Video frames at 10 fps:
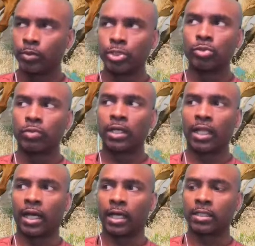you
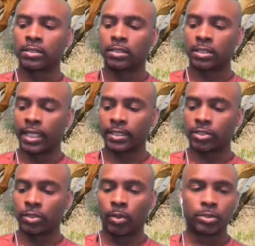realize, it's like the
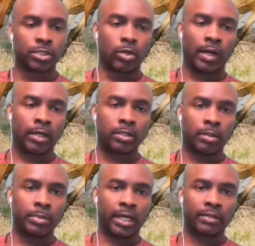soldiers go out and
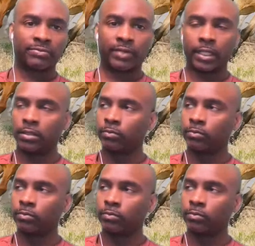come back and fight.